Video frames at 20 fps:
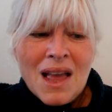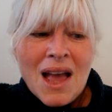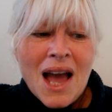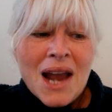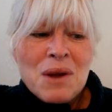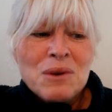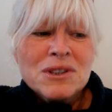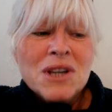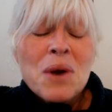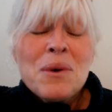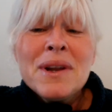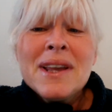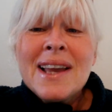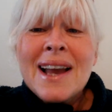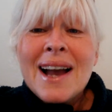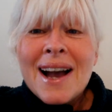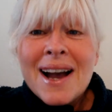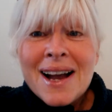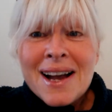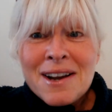And it was
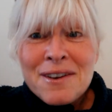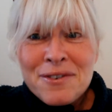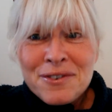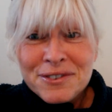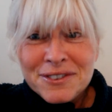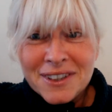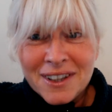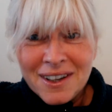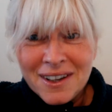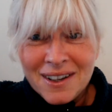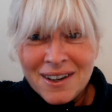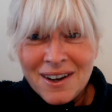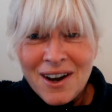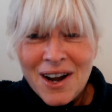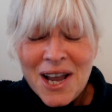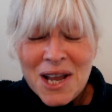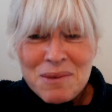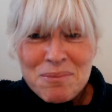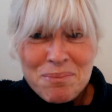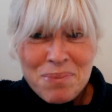only after
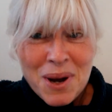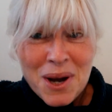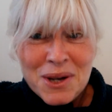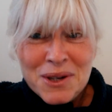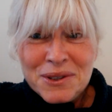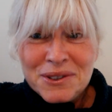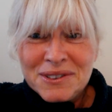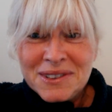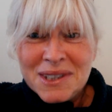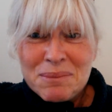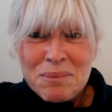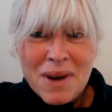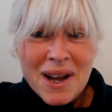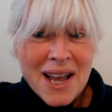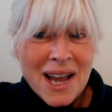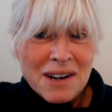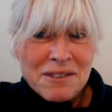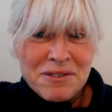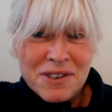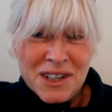I had posted my
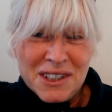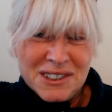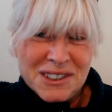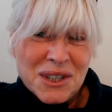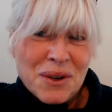advert.